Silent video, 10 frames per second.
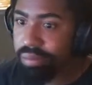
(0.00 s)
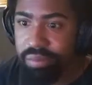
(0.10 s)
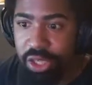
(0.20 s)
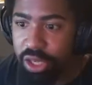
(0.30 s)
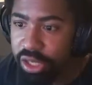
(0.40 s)

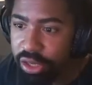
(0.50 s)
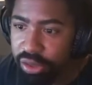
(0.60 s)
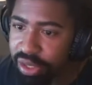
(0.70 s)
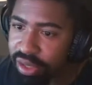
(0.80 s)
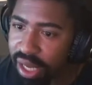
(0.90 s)

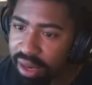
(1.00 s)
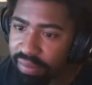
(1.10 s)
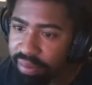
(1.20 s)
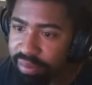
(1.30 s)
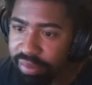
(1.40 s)
it's kind of
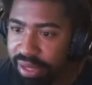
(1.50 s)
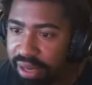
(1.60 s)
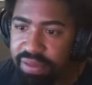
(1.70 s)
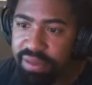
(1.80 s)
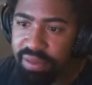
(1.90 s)

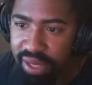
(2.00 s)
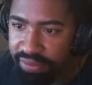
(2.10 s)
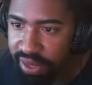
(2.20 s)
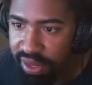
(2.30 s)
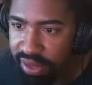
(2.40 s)
left
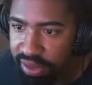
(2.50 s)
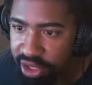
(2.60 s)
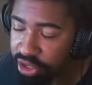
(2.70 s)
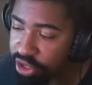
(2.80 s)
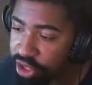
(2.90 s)
to
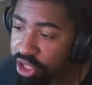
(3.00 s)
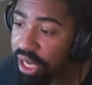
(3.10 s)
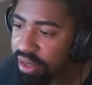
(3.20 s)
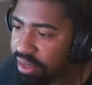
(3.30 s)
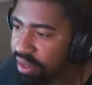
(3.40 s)

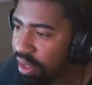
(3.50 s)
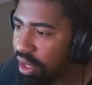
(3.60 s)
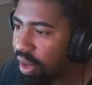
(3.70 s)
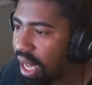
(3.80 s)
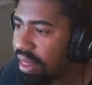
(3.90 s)
chance.
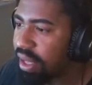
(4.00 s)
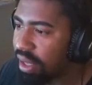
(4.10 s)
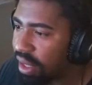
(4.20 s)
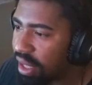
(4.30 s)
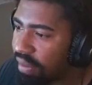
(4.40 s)
I think
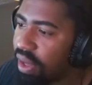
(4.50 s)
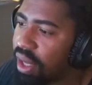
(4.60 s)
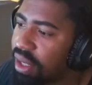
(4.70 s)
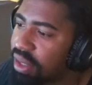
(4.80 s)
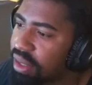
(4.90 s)
giving
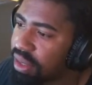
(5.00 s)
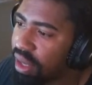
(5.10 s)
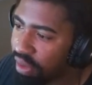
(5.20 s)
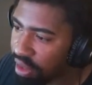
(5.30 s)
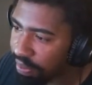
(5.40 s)

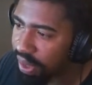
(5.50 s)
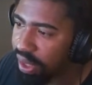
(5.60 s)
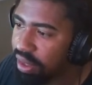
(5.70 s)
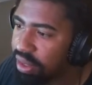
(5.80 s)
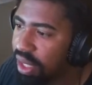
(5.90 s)
the
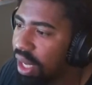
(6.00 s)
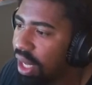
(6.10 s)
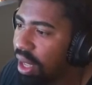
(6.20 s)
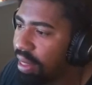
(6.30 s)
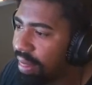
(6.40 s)
players
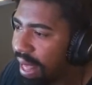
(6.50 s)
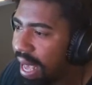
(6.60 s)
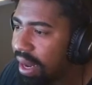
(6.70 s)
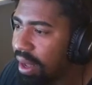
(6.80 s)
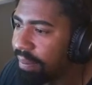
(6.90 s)

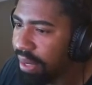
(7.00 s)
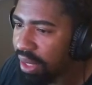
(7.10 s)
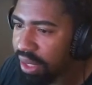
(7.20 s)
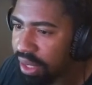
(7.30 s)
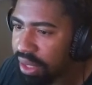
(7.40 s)
that
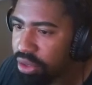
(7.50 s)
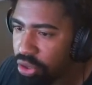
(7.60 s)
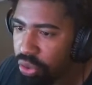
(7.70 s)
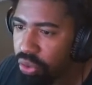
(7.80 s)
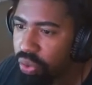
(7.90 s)
ability
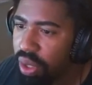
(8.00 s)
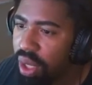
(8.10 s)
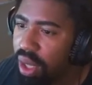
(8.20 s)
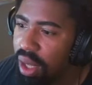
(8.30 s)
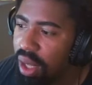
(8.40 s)
to
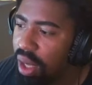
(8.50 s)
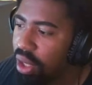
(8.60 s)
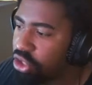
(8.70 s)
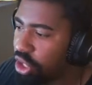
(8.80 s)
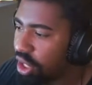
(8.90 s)

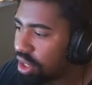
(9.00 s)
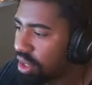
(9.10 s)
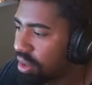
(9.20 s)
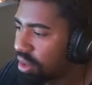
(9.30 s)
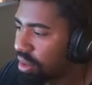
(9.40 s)
just
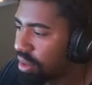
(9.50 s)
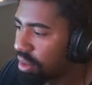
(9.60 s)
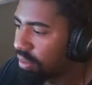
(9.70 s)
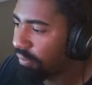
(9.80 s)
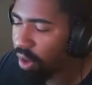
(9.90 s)

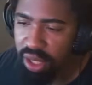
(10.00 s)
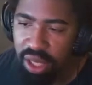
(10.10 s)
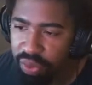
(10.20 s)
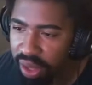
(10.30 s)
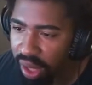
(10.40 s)
fall in love
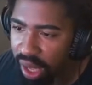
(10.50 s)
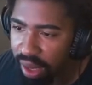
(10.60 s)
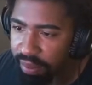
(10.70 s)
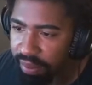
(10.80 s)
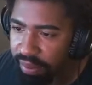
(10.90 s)
with the
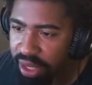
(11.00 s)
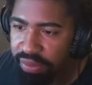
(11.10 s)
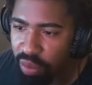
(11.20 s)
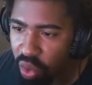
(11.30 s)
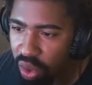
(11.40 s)
game even
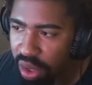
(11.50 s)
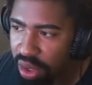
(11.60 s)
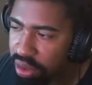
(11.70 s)
more,